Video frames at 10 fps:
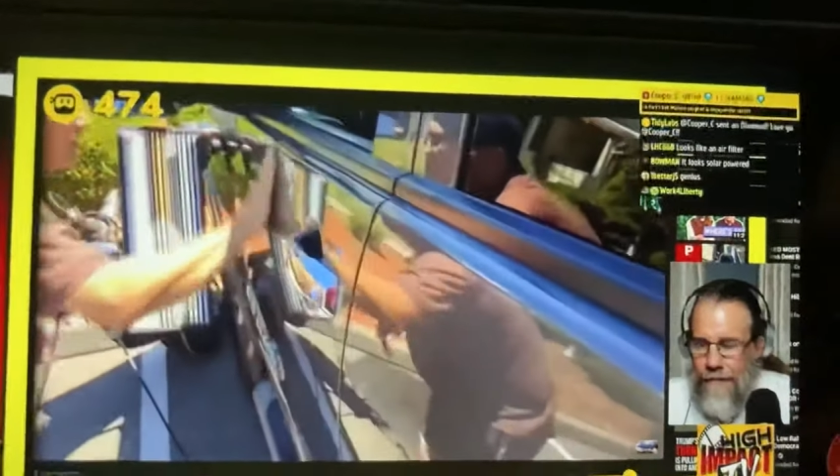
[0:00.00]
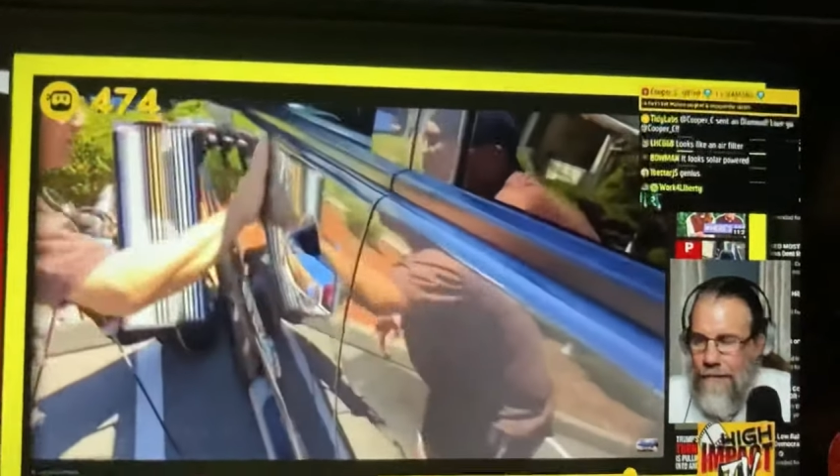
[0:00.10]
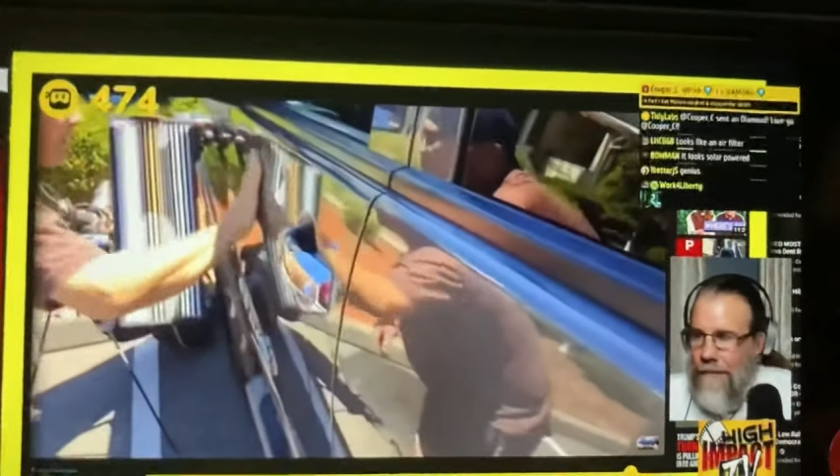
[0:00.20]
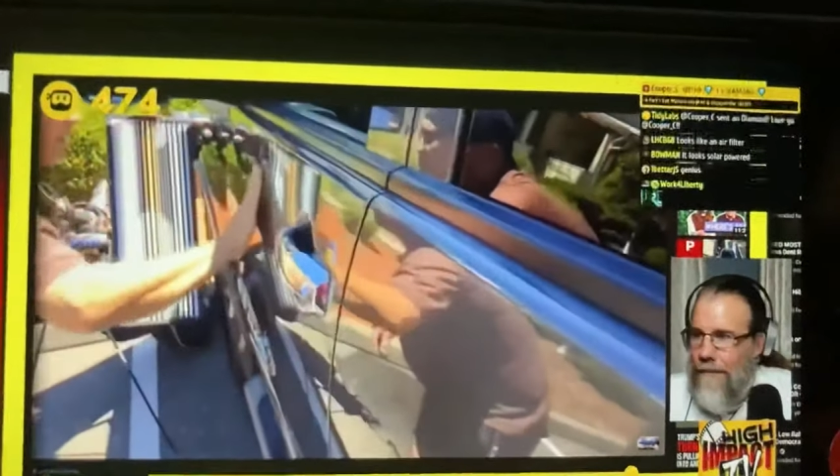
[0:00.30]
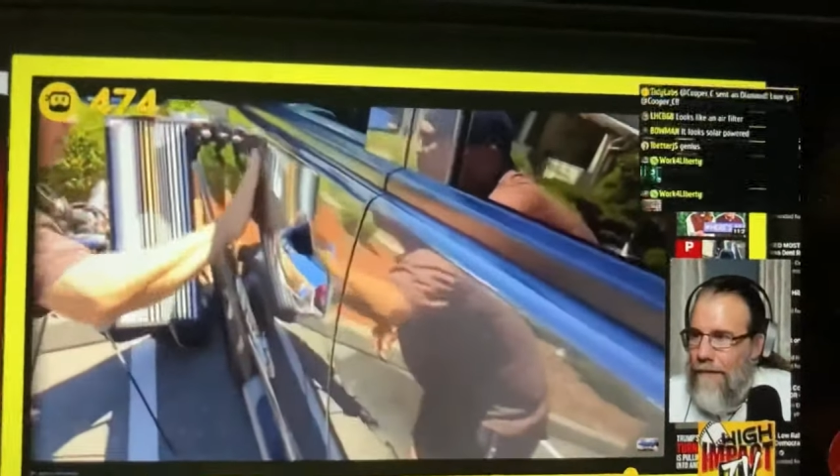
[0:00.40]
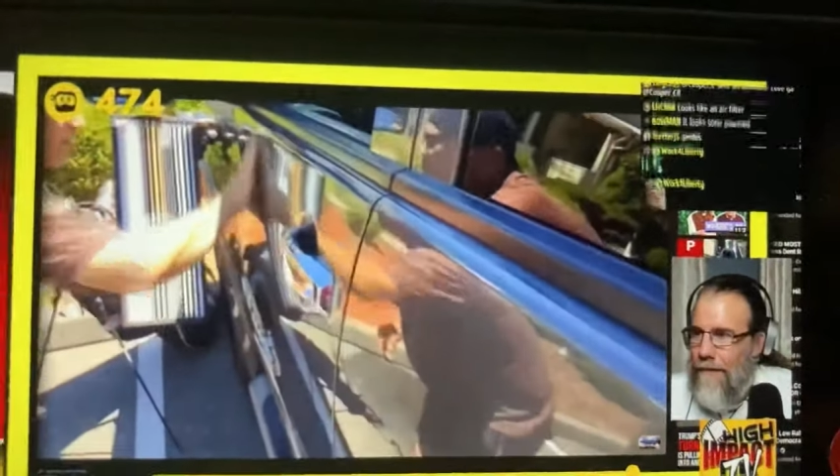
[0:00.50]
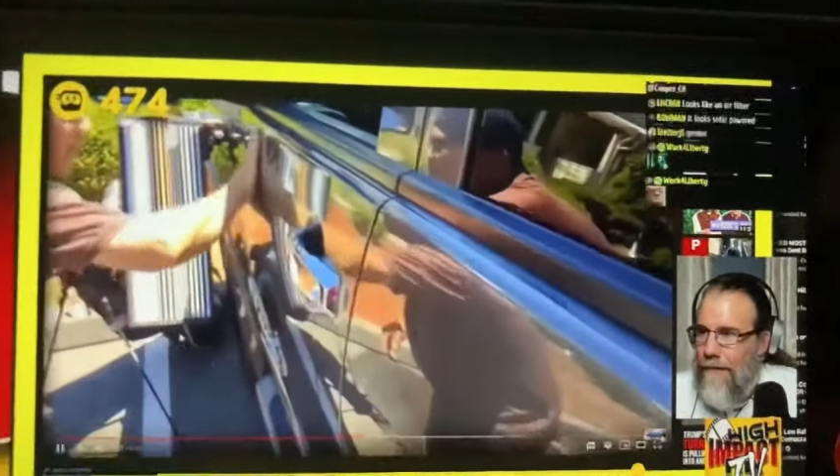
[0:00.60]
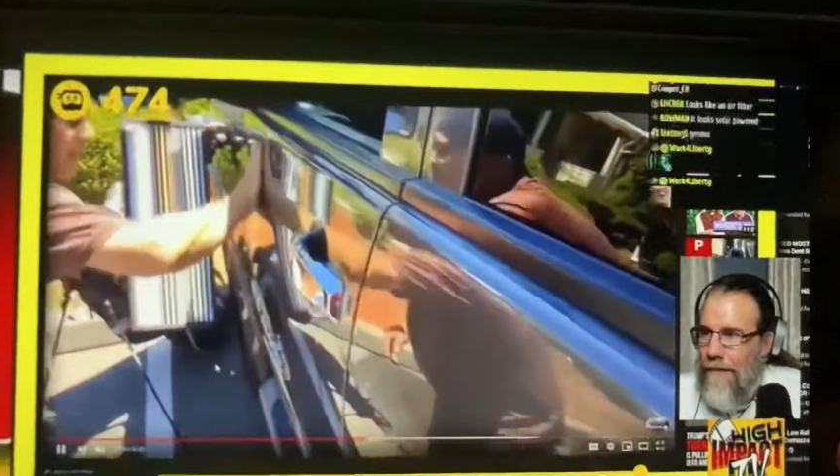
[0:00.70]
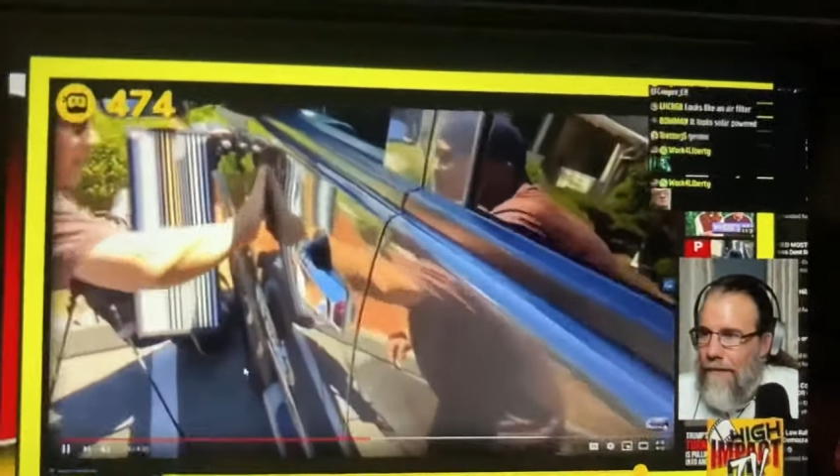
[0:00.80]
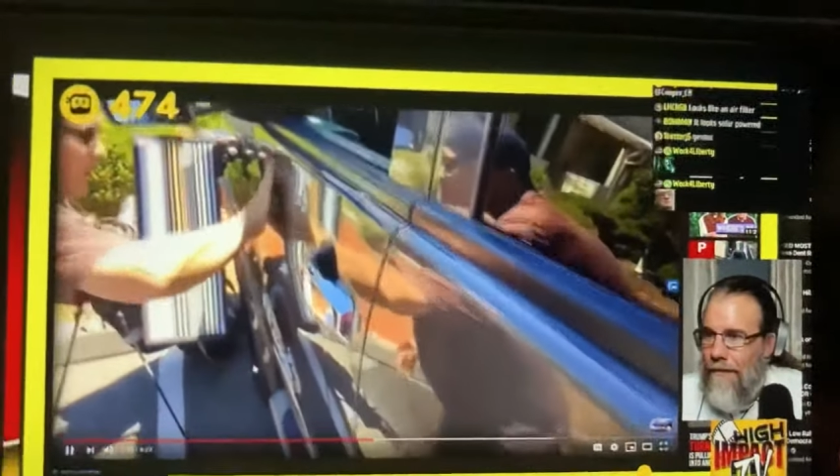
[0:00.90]
It's got a little
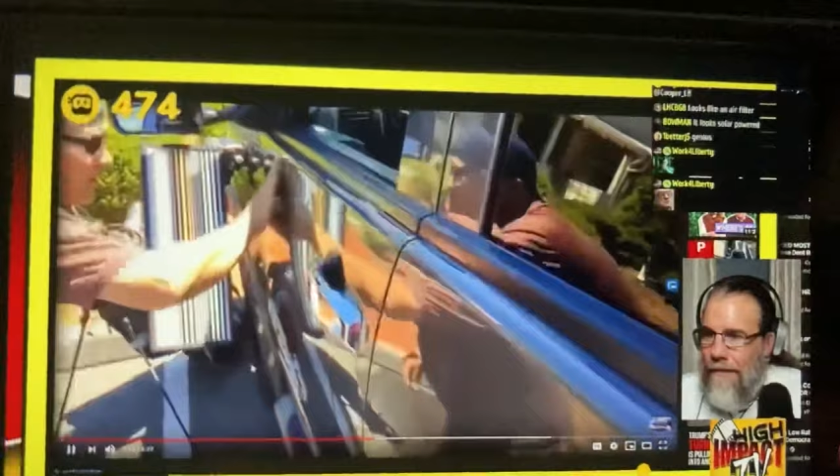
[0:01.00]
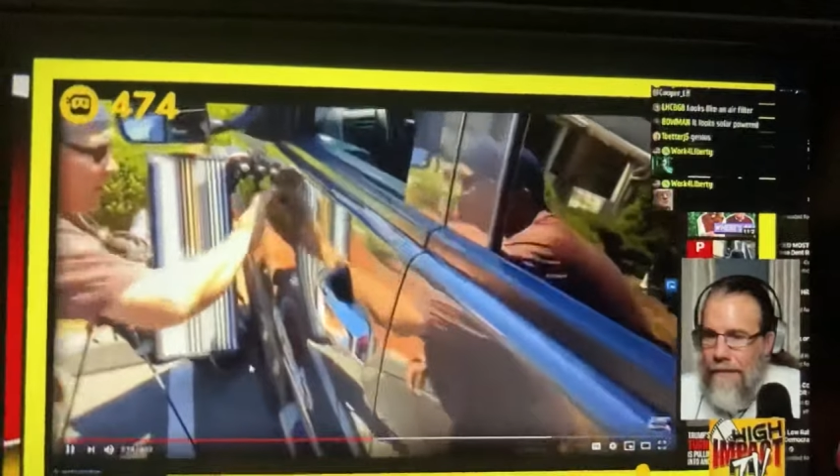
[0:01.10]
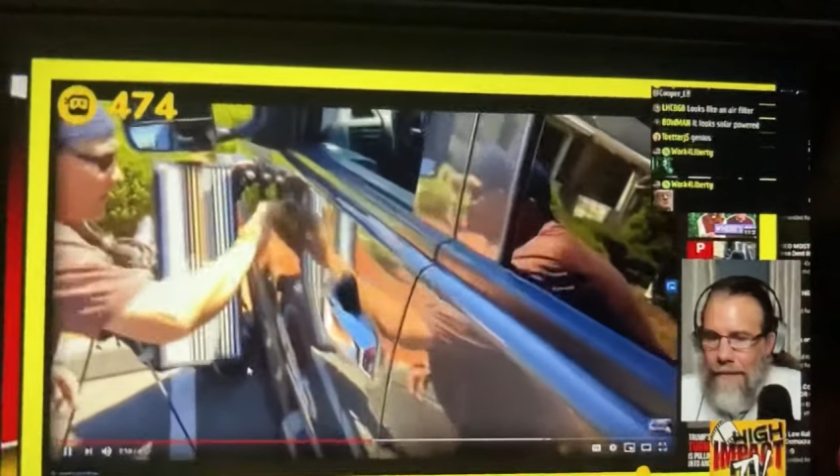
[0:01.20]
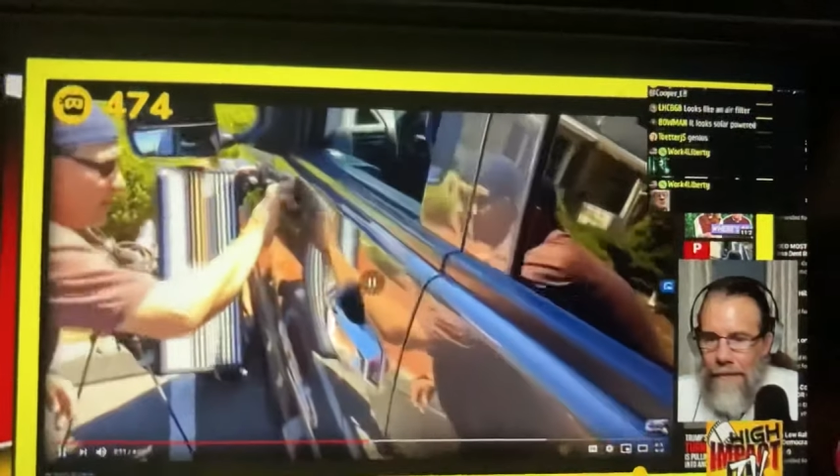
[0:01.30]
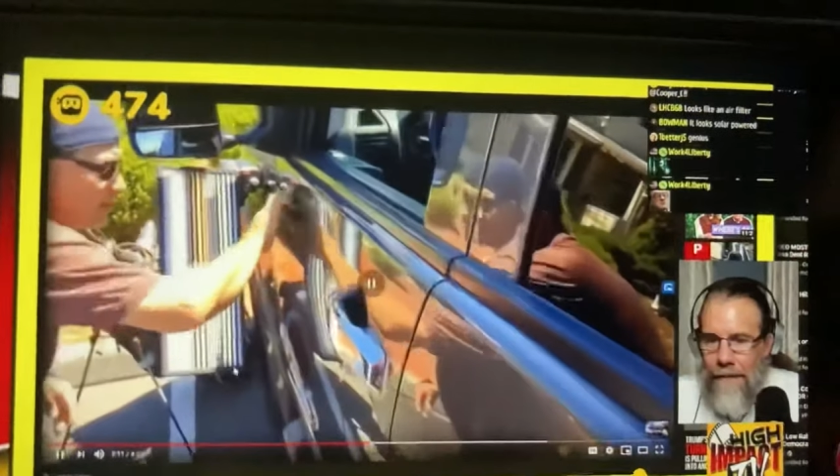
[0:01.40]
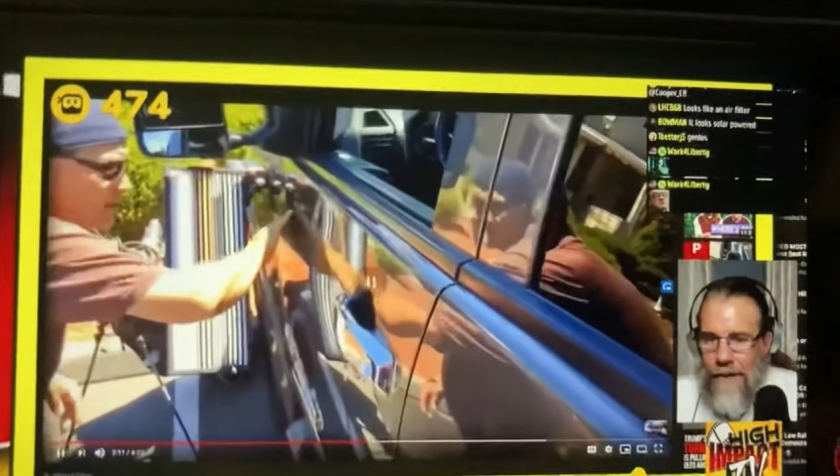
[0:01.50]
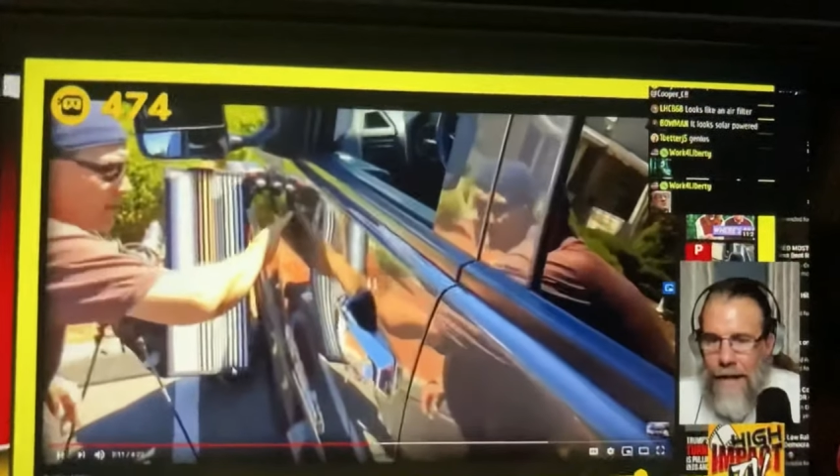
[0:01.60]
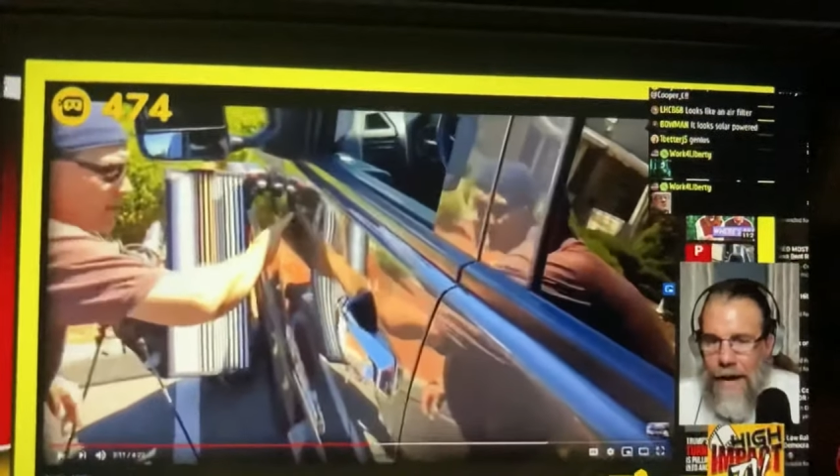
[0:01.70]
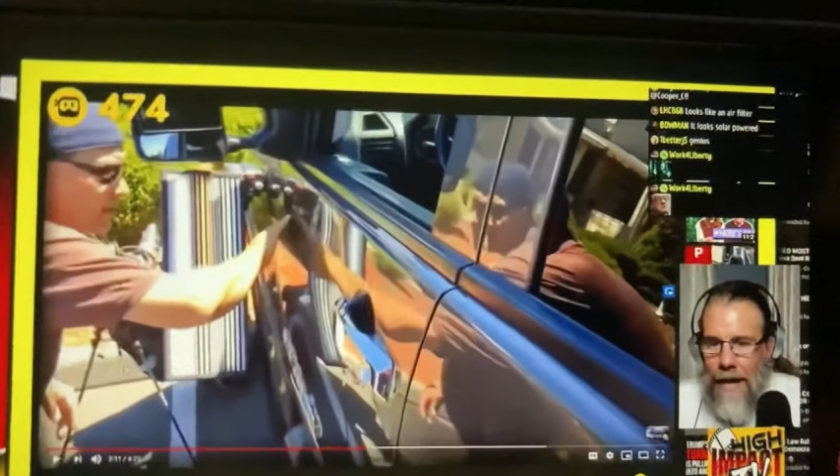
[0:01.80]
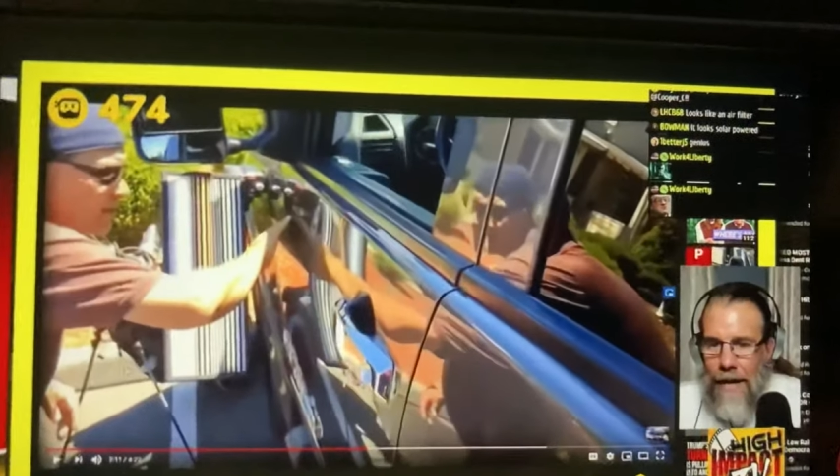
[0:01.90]
dent here. And
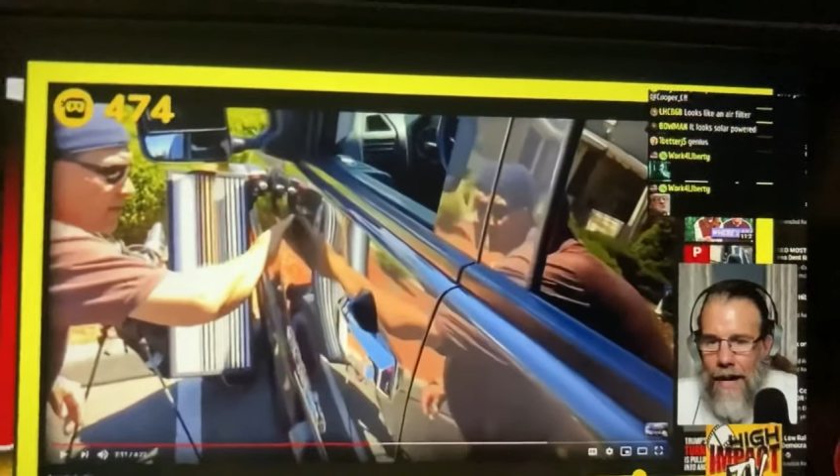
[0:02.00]
yeah,